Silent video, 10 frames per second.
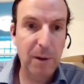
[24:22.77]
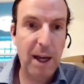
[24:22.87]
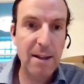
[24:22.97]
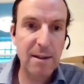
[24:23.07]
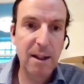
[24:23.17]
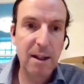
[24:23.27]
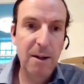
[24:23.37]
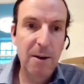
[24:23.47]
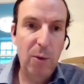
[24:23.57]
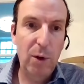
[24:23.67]
So that's
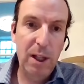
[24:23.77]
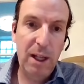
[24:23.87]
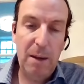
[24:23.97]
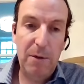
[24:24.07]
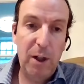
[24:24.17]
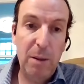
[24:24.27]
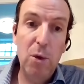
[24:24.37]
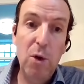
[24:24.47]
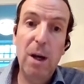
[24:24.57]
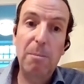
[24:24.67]
really, if you can
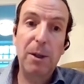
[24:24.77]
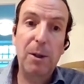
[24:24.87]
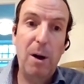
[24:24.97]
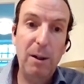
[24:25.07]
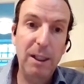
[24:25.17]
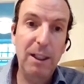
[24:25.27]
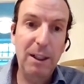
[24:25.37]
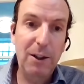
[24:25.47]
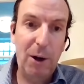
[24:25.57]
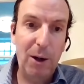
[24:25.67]
move up the
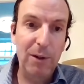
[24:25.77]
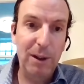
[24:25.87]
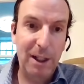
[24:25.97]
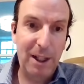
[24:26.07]
quality curve and,